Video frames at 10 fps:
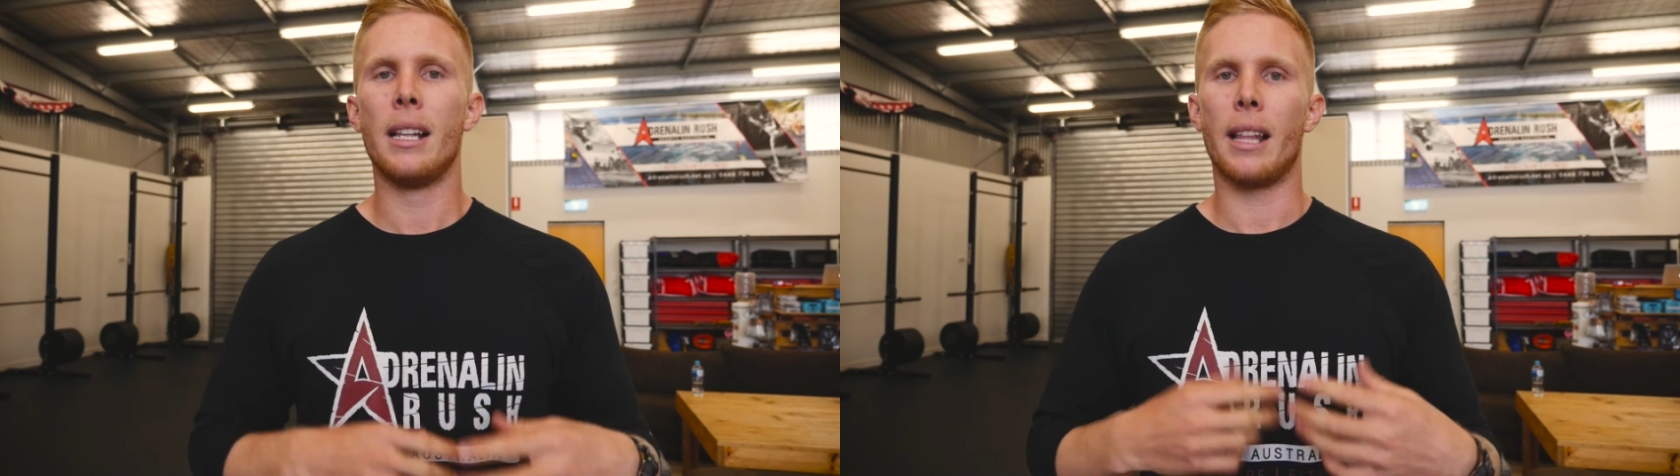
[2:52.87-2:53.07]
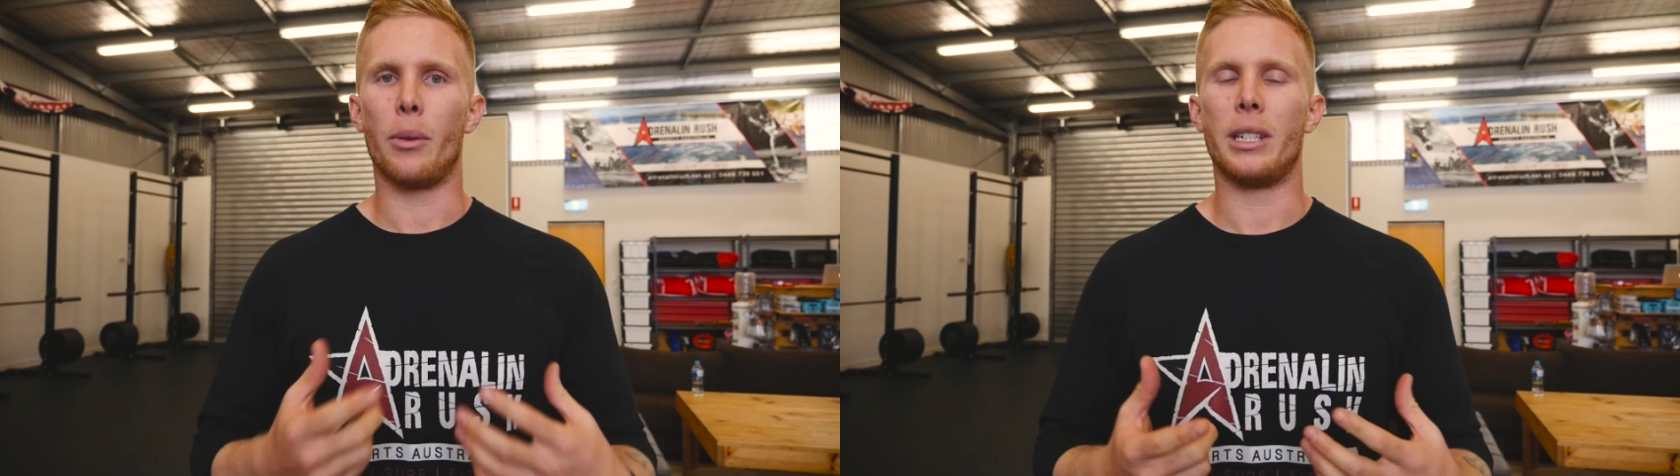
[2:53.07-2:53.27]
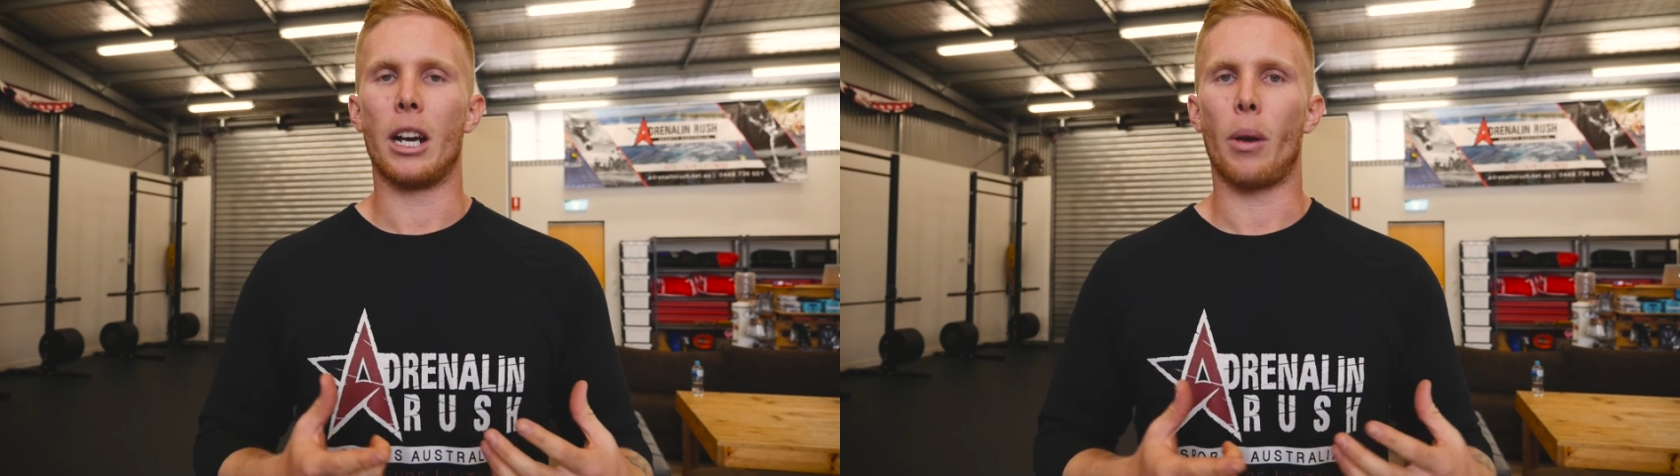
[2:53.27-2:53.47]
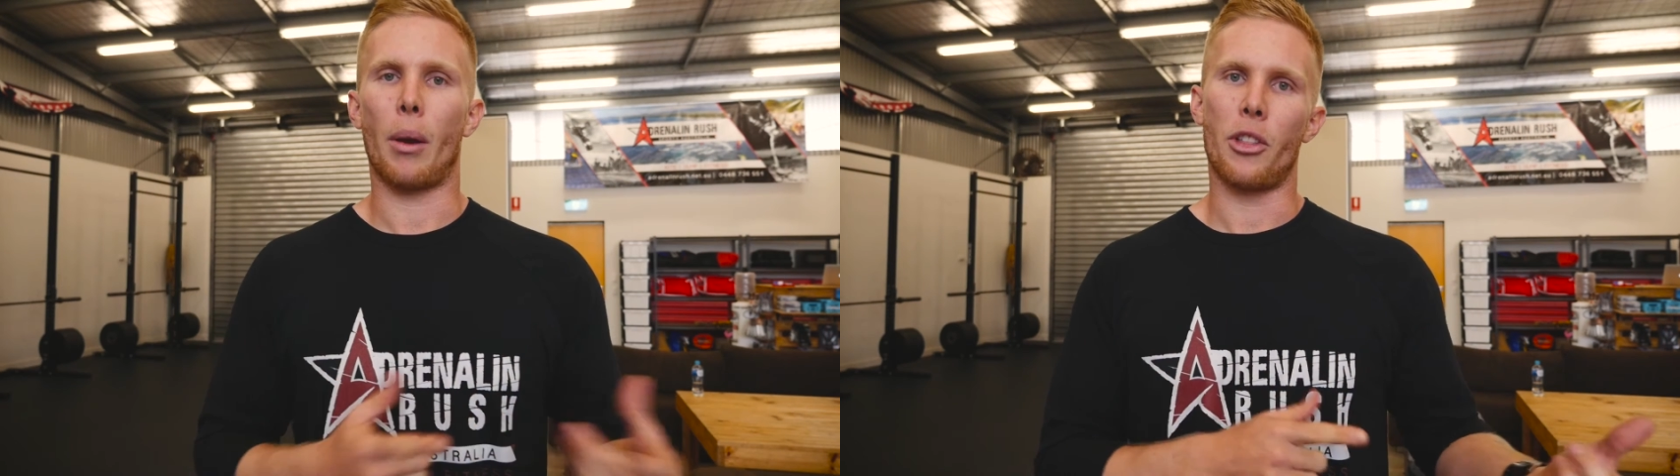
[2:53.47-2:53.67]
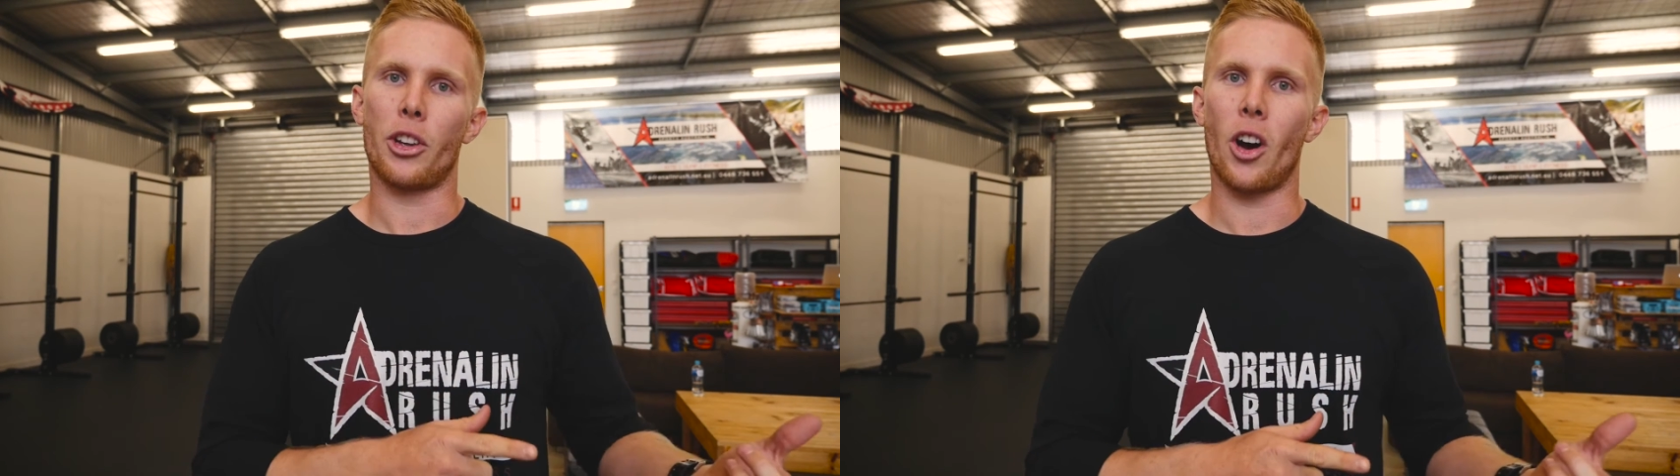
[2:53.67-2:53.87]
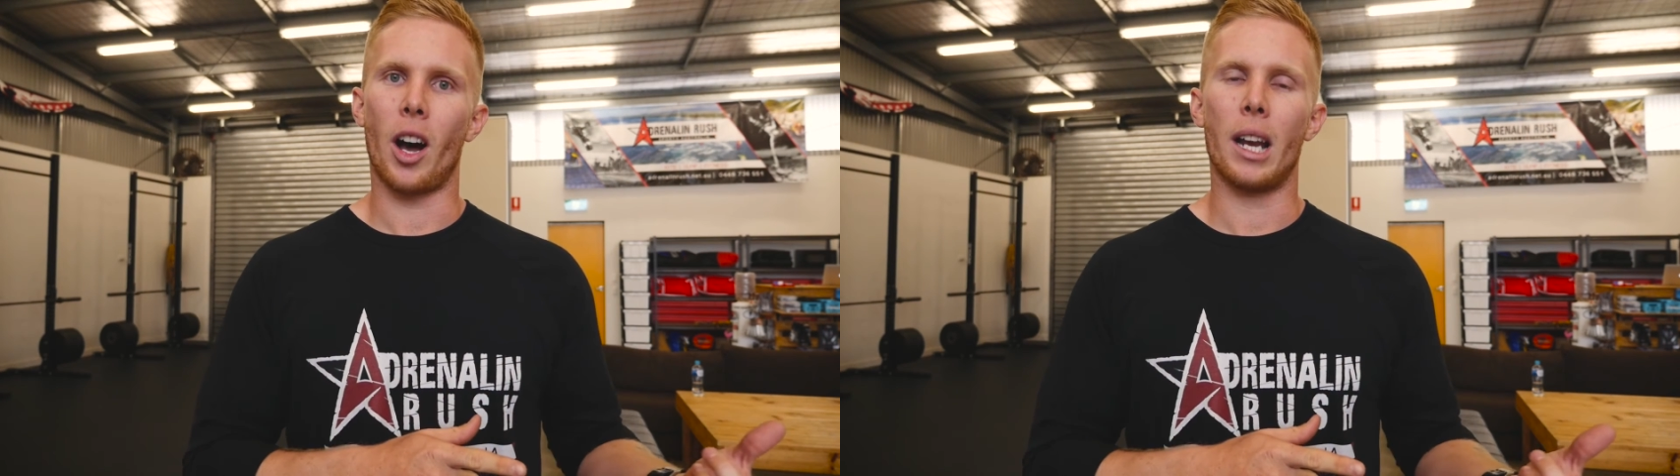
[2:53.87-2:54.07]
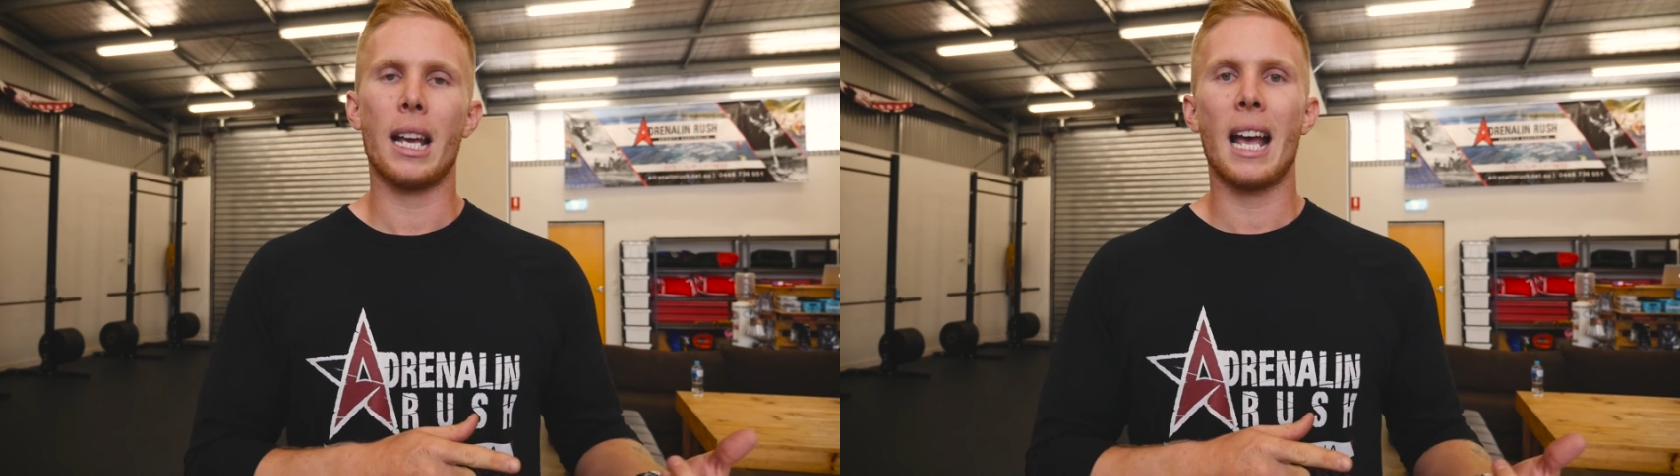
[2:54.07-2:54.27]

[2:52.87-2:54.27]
that we generate with the kite.